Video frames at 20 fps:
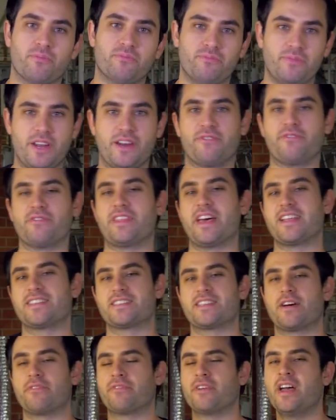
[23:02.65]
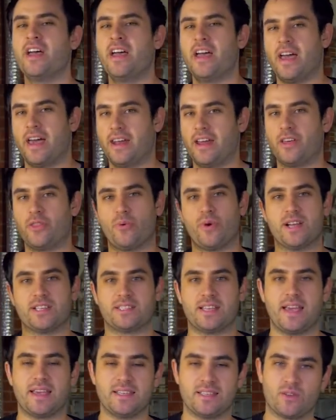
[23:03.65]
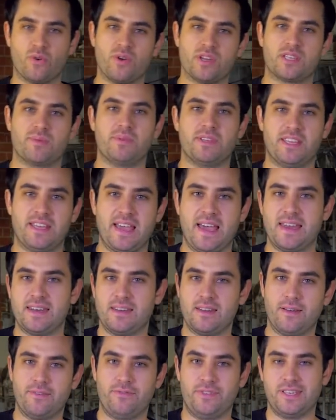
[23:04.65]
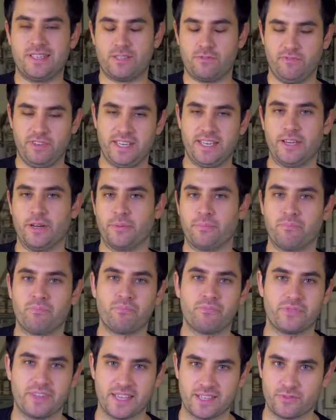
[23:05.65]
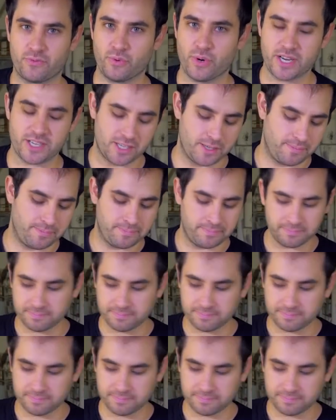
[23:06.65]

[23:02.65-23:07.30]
ready for that stuff. And otherwise, that is going to be the end of this video. Thanks for watching.